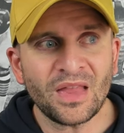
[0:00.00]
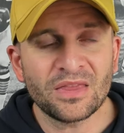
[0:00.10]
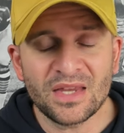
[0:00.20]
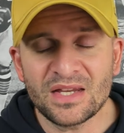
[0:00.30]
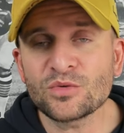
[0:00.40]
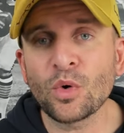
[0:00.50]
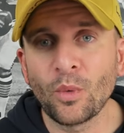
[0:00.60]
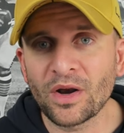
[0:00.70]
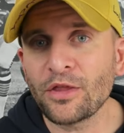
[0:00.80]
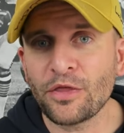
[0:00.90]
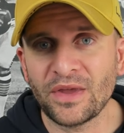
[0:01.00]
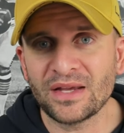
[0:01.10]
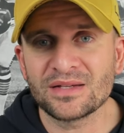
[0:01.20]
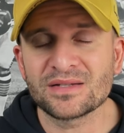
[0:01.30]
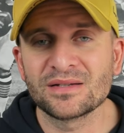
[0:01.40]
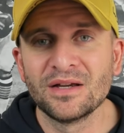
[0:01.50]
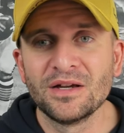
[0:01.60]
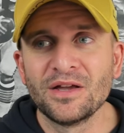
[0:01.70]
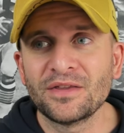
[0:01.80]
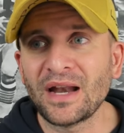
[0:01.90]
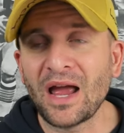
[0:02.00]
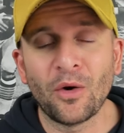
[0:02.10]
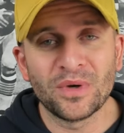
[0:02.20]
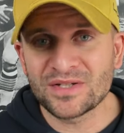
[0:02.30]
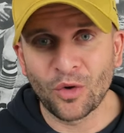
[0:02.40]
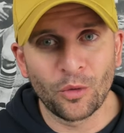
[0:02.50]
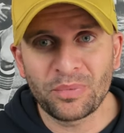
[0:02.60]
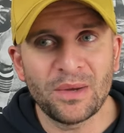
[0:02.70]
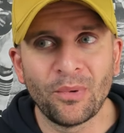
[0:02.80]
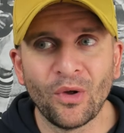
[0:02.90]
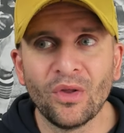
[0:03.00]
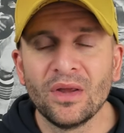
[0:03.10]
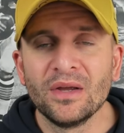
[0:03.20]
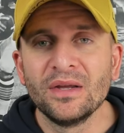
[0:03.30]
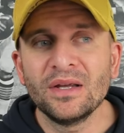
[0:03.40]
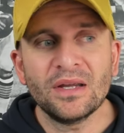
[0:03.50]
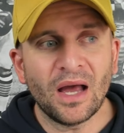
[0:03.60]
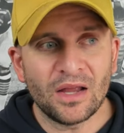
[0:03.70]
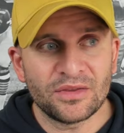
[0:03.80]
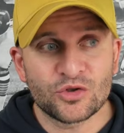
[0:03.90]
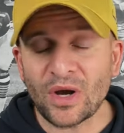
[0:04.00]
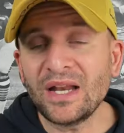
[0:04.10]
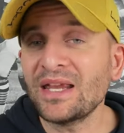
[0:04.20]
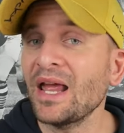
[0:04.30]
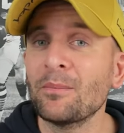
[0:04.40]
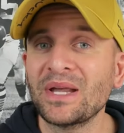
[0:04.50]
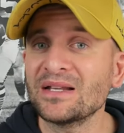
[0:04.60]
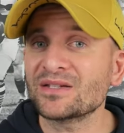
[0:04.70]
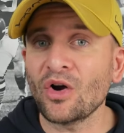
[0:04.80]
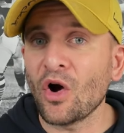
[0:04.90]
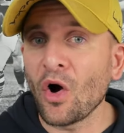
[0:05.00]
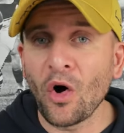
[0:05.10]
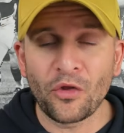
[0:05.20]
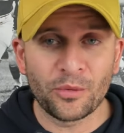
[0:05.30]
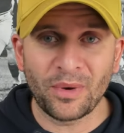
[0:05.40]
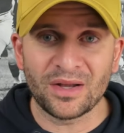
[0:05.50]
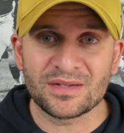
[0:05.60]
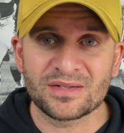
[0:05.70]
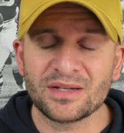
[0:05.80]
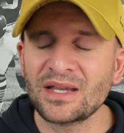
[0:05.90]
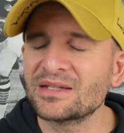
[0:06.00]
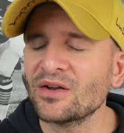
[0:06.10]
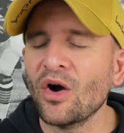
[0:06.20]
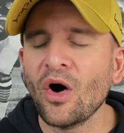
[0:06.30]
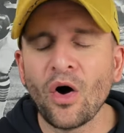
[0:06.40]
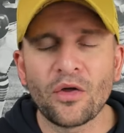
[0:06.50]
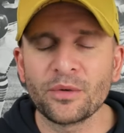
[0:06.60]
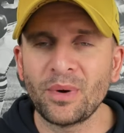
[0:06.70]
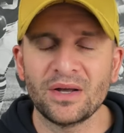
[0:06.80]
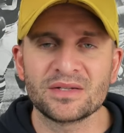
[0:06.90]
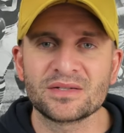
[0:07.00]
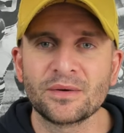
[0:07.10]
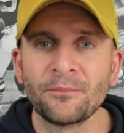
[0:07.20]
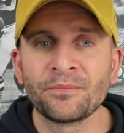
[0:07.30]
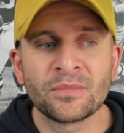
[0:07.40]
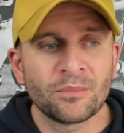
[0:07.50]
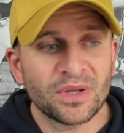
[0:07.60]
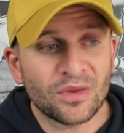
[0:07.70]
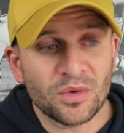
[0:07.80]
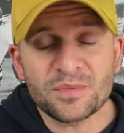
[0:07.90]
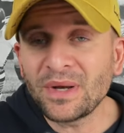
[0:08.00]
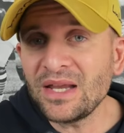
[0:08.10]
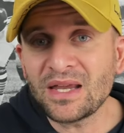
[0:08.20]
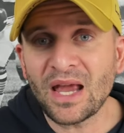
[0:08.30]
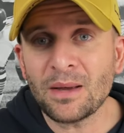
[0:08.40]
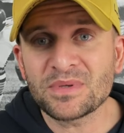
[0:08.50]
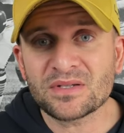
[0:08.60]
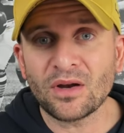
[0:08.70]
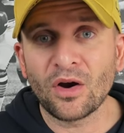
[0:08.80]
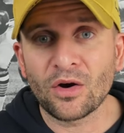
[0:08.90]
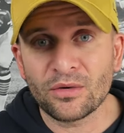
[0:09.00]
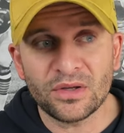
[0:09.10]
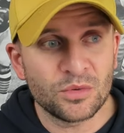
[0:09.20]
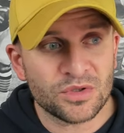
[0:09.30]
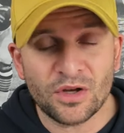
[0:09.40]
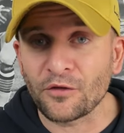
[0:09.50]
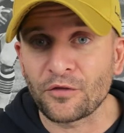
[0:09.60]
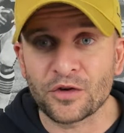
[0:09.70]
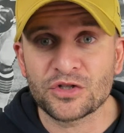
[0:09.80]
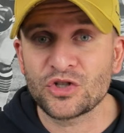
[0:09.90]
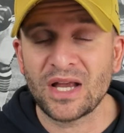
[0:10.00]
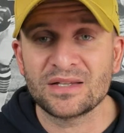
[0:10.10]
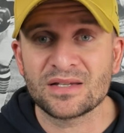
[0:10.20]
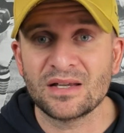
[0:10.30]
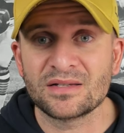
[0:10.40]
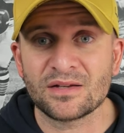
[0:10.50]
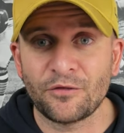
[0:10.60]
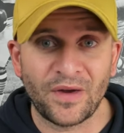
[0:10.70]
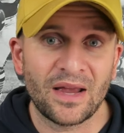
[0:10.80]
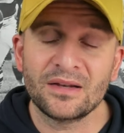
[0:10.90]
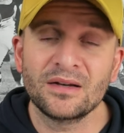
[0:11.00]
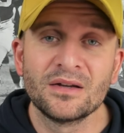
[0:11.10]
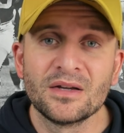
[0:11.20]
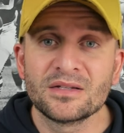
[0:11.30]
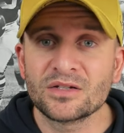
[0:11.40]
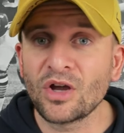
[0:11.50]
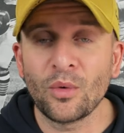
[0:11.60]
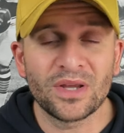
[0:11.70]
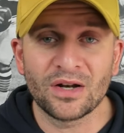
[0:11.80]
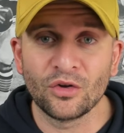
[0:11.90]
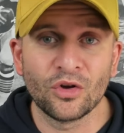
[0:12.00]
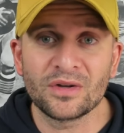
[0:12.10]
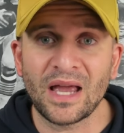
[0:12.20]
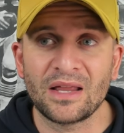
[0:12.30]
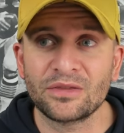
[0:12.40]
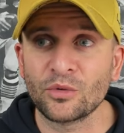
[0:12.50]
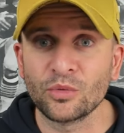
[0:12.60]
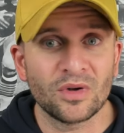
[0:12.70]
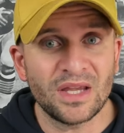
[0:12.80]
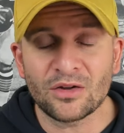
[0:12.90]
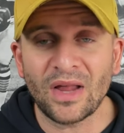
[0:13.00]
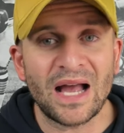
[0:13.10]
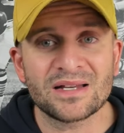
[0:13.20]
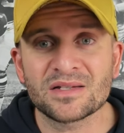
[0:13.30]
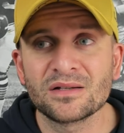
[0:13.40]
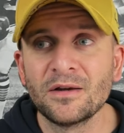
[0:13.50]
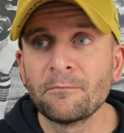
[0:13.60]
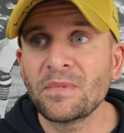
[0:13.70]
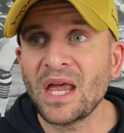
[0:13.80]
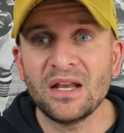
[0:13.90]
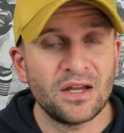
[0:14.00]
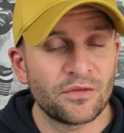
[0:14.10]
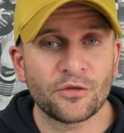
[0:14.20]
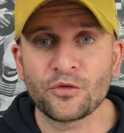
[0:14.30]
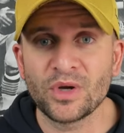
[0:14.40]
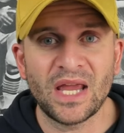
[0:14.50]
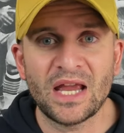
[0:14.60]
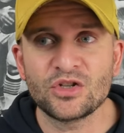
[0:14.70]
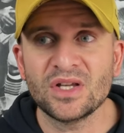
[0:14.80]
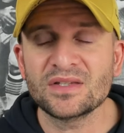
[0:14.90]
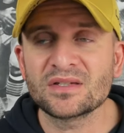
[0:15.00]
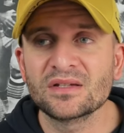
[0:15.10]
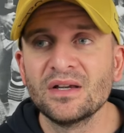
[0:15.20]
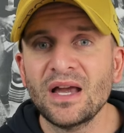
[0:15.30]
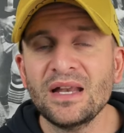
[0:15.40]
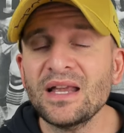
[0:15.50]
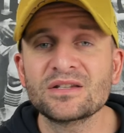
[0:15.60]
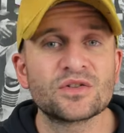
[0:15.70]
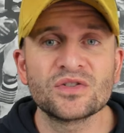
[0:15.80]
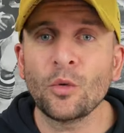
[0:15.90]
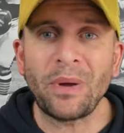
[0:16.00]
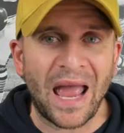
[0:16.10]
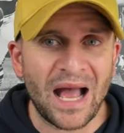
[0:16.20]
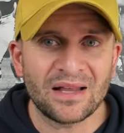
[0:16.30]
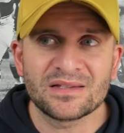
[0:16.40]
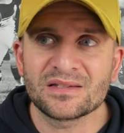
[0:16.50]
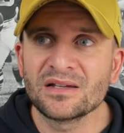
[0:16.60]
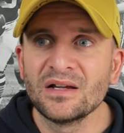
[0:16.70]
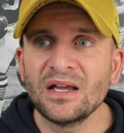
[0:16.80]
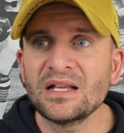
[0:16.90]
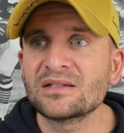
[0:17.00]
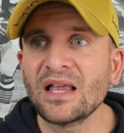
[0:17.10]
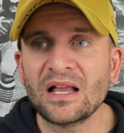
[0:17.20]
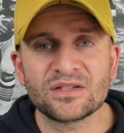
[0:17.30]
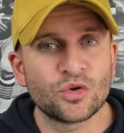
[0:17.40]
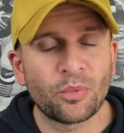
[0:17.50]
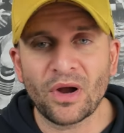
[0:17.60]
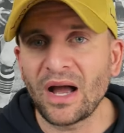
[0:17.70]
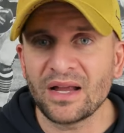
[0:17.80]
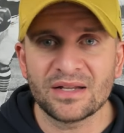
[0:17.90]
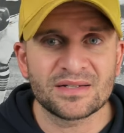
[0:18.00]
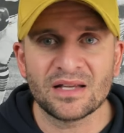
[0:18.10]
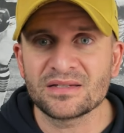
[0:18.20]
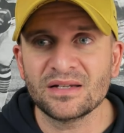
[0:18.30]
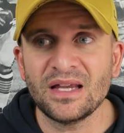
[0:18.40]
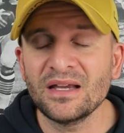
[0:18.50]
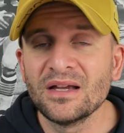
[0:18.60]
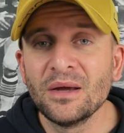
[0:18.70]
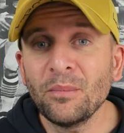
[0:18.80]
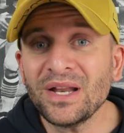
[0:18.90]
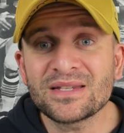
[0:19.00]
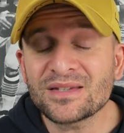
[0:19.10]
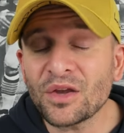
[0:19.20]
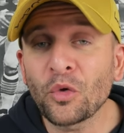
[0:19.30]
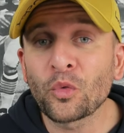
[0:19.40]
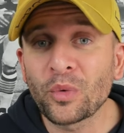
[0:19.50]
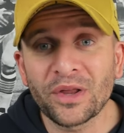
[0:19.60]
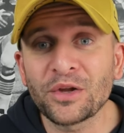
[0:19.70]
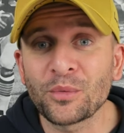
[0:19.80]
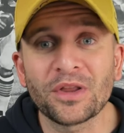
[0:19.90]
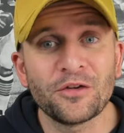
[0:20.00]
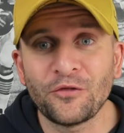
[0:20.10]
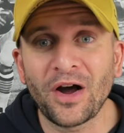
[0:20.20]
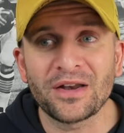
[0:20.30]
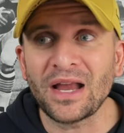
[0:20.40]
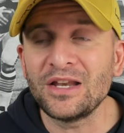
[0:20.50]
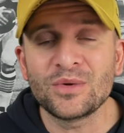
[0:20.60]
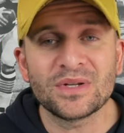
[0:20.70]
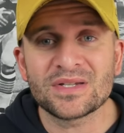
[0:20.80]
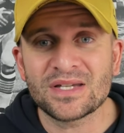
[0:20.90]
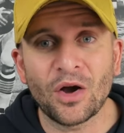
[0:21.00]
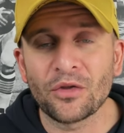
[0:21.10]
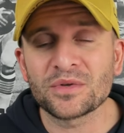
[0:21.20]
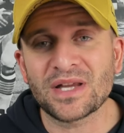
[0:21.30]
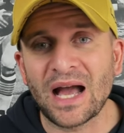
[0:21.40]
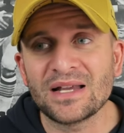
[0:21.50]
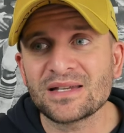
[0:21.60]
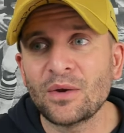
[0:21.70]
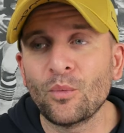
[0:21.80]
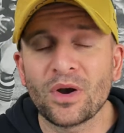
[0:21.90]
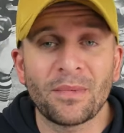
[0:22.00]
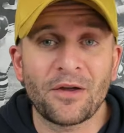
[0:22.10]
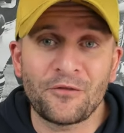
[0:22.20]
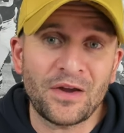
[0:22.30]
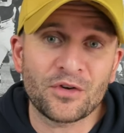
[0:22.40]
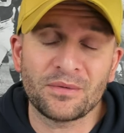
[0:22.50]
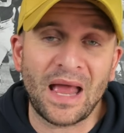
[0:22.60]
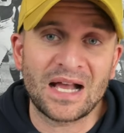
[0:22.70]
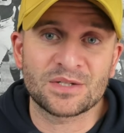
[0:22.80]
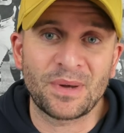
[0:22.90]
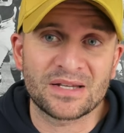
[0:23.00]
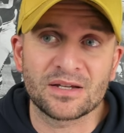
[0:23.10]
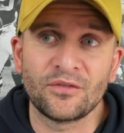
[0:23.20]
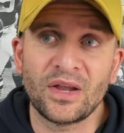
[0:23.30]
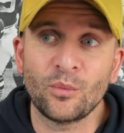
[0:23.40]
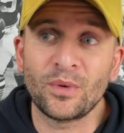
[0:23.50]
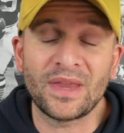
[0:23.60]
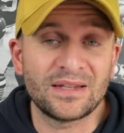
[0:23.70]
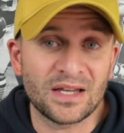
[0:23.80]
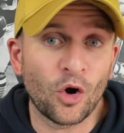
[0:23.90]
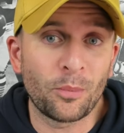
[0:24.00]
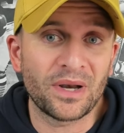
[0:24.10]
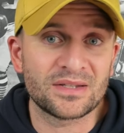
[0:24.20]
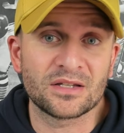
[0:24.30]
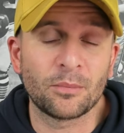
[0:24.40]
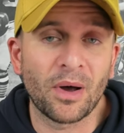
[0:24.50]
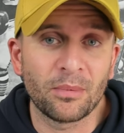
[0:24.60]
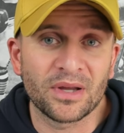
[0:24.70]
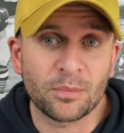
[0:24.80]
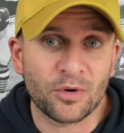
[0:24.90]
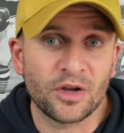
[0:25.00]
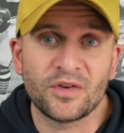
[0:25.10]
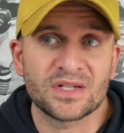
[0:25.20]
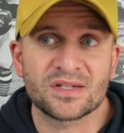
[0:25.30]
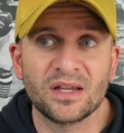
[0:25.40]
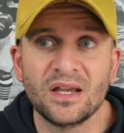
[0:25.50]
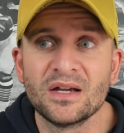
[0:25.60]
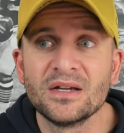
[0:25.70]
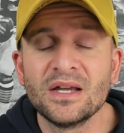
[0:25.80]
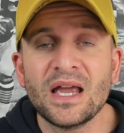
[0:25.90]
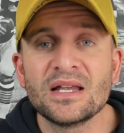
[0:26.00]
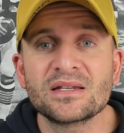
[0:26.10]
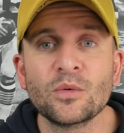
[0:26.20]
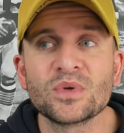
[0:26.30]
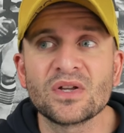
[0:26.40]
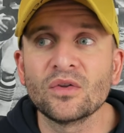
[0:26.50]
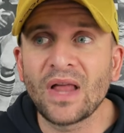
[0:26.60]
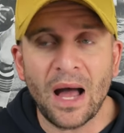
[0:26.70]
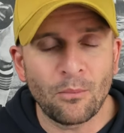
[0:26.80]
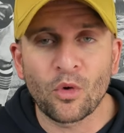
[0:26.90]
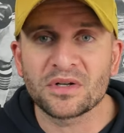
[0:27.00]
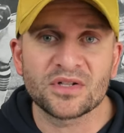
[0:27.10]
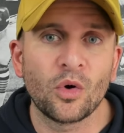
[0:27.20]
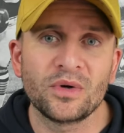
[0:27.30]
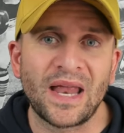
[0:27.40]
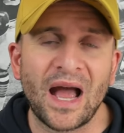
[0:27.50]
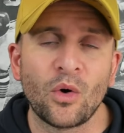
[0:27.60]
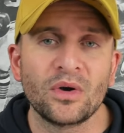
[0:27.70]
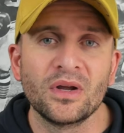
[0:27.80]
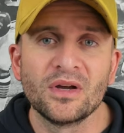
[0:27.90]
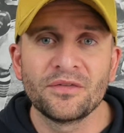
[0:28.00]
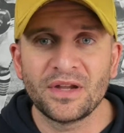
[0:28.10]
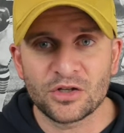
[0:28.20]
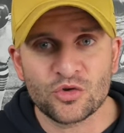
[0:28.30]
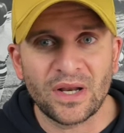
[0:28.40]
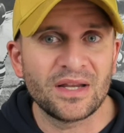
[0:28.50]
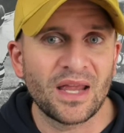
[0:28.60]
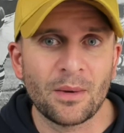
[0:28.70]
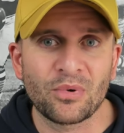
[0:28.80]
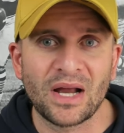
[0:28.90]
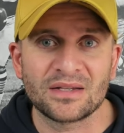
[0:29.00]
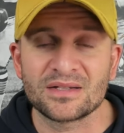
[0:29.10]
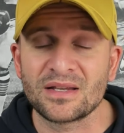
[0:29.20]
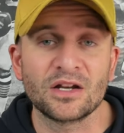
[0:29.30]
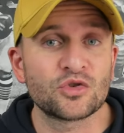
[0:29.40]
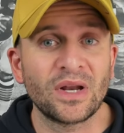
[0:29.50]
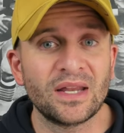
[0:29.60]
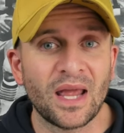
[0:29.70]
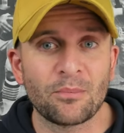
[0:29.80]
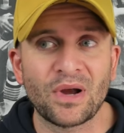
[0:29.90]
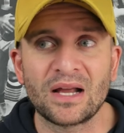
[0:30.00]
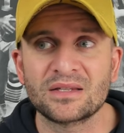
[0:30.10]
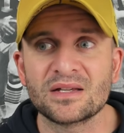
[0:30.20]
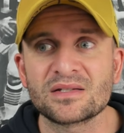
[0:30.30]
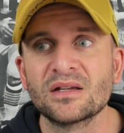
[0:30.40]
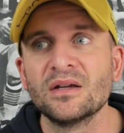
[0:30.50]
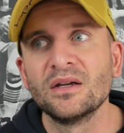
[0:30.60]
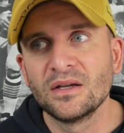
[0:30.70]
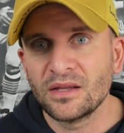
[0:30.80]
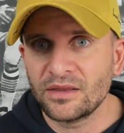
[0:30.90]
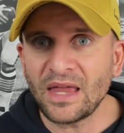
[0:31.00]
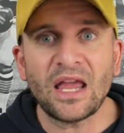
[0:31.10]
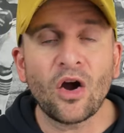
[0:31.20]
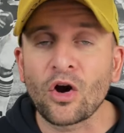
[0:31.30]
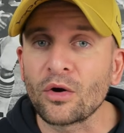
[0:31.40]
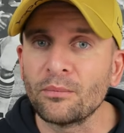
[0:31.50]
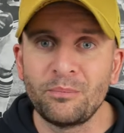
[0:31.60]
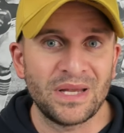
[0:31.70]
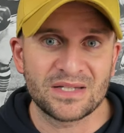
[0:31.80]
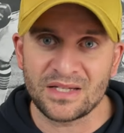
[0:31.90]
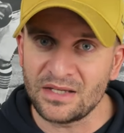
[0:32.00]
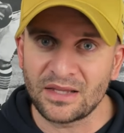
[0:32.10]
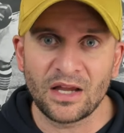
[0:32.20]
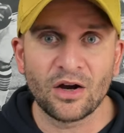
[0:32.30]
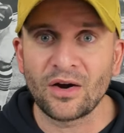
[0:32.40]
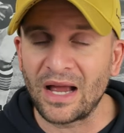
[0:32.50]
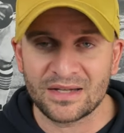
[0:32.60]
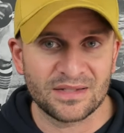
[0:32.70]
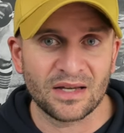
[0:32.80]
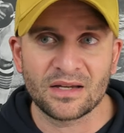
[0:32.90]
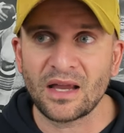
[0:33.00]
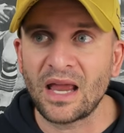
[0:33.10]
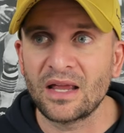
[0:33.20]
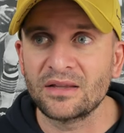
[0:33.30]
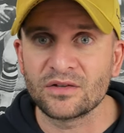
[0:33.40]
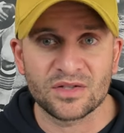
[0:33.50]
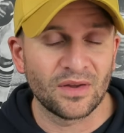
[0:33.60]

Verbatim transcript: These were one of the things that I always told people. Training camp gets all the buzz, gets all the buzz. But those mini camps are usually your first chance as a fan to go and get a look at the rookie class, any of the free agents. And yes, there's no pads. It's not super high intensity, but it's still really, really fun. And you get to see all those guys. And one of my favorite aspects of it, when they did open it to the public previously, is it was a lot more toned down than a training camp practice. At a training camp practice, they are busy, they are hectic, and there's a